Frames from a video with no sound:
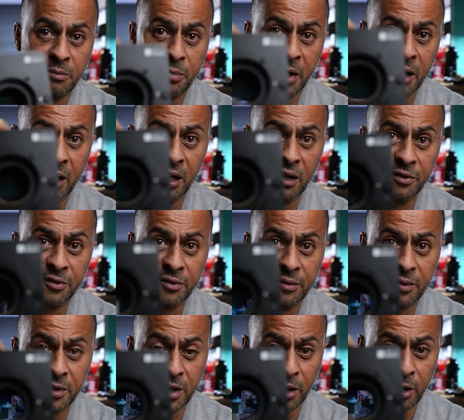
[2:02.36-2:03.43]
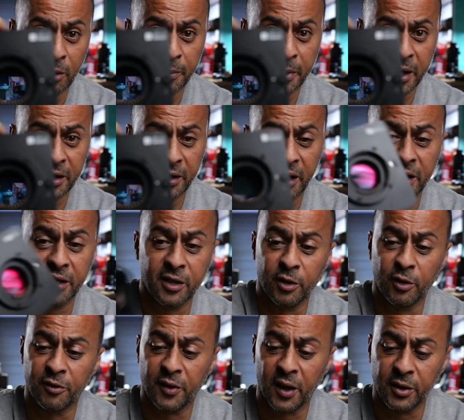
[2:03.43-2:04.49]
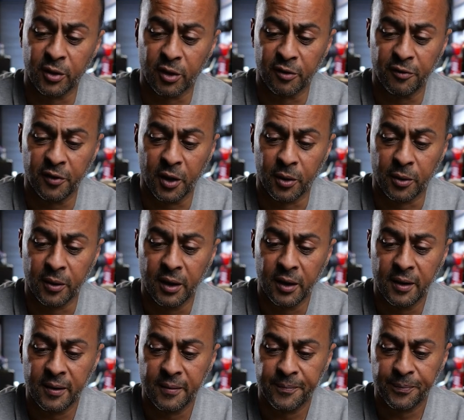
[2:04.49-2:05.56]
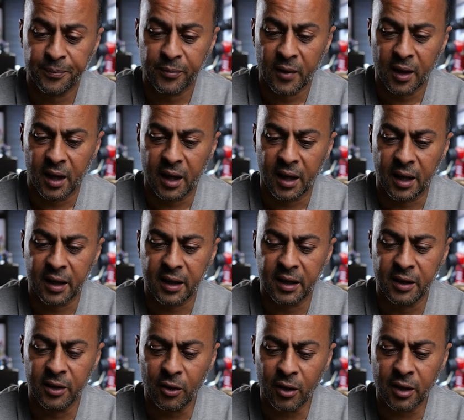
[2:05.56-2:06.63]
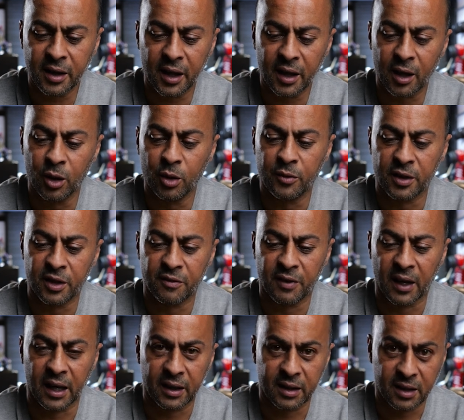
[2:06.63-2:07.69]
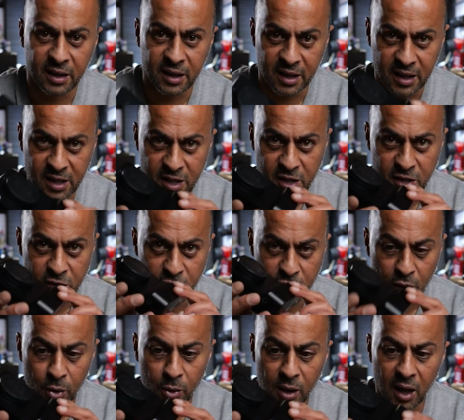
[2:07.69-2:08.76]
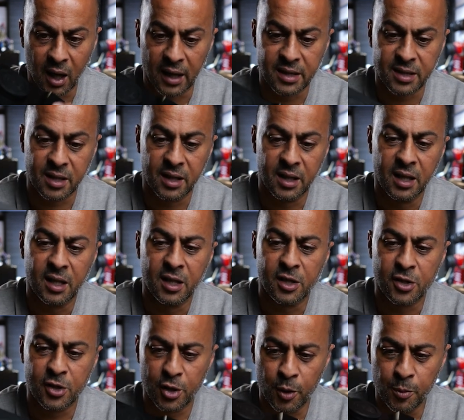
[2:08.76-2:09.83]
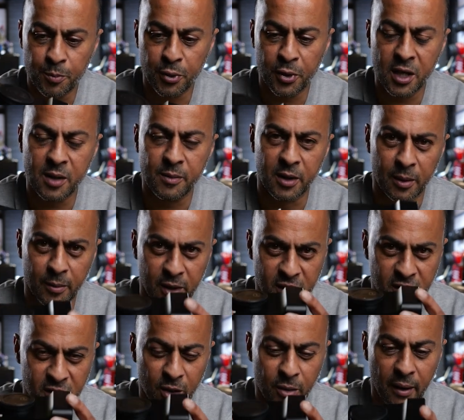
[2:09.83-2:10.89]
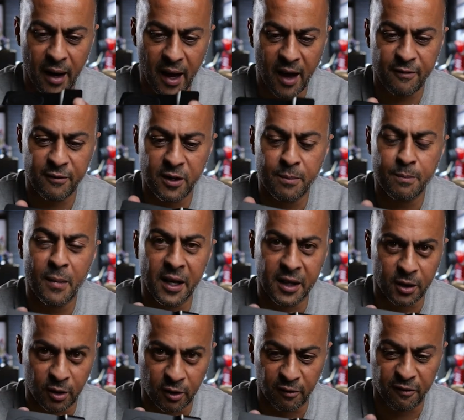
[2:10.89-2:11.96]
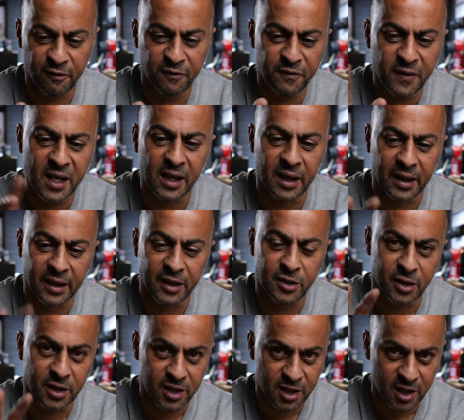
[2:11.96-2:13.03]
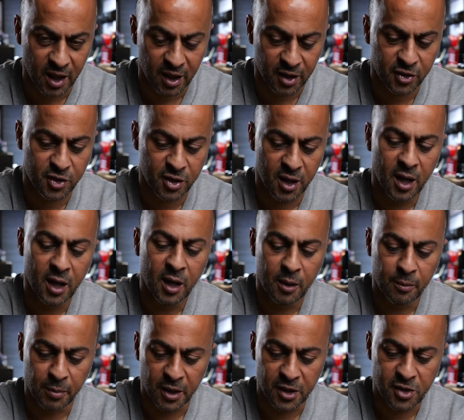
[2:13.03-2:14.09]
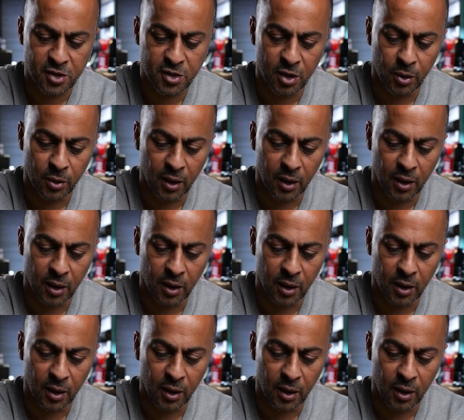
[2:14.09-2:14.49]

Big enough. It's a lot bigger than anything you'll find on a phone. And I cannot get over the fact that this is so light, so premium and so heavy metal feeling to the touch, but so